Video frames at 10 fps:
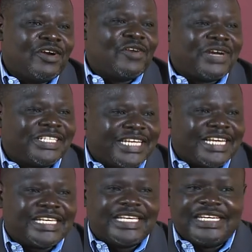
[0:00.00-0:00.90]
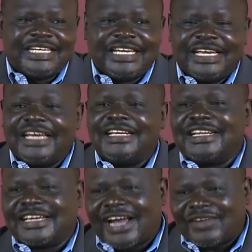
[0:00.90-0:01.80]
overtaking, and
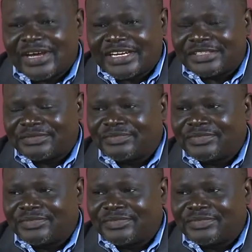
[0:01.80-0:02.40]
recovering.